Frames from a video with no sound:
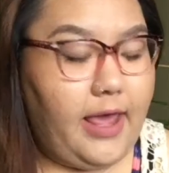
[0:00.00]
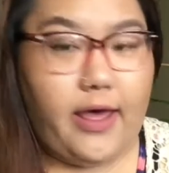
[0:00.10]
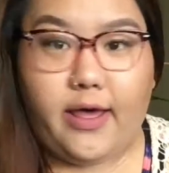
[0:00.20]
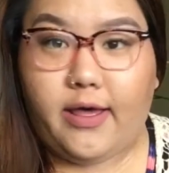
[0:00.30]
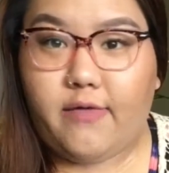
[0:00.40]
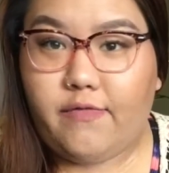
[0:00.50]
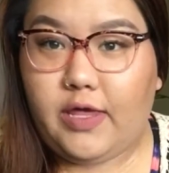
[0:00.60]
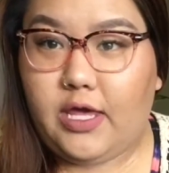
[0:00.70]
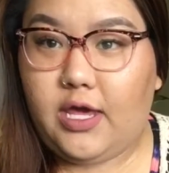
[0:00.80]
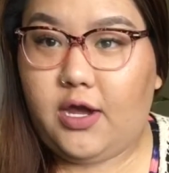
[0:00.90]
have
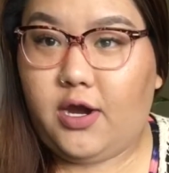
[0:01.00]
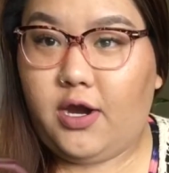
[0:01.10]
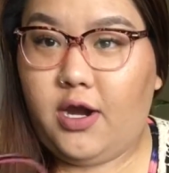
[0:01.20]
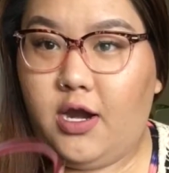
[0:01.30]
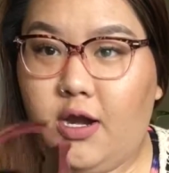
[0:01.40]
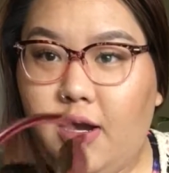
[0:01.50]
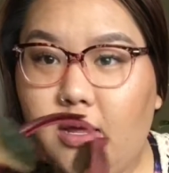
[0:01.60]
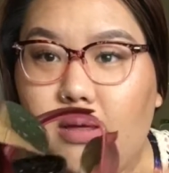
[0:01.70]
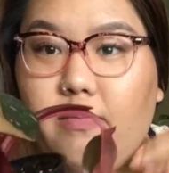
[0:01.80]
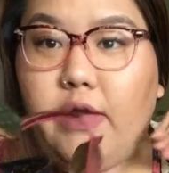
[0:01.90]
here
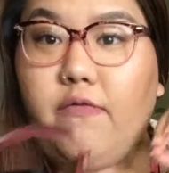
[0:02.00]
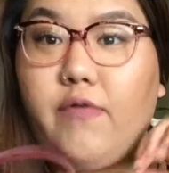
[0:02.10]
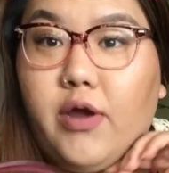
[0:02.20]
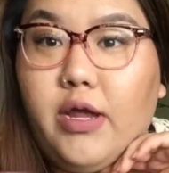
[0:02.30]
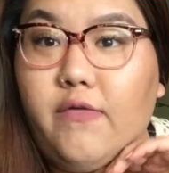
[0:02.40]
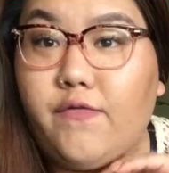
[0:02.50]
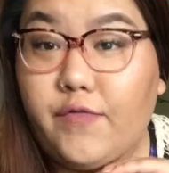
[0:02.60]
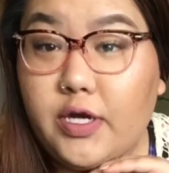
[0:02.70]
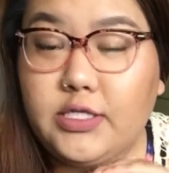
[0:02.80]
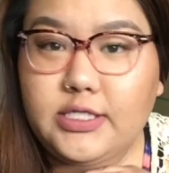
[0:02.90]
my very
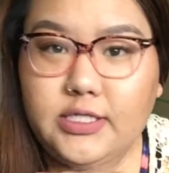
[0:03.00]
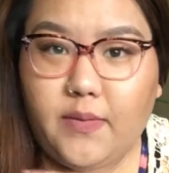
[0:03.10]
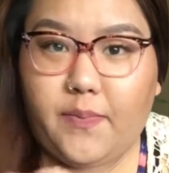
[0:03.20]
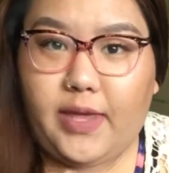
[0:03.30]
first